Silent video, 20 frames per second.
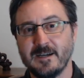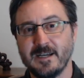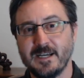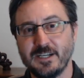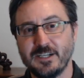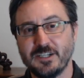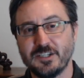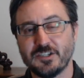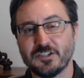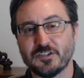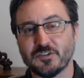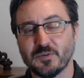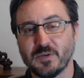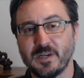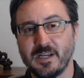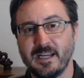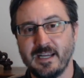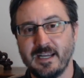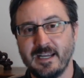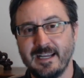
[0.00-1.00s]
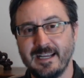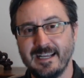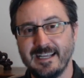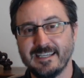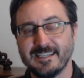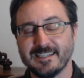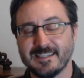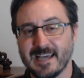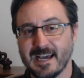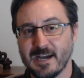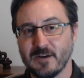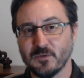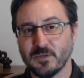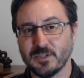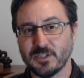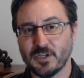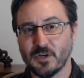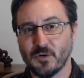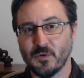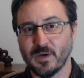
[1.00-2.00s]
industry? Is that
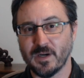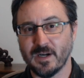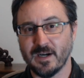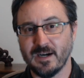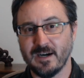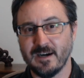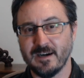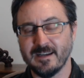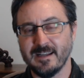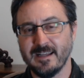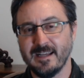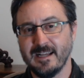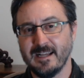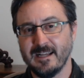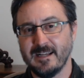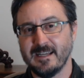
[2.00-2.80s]
what's going on?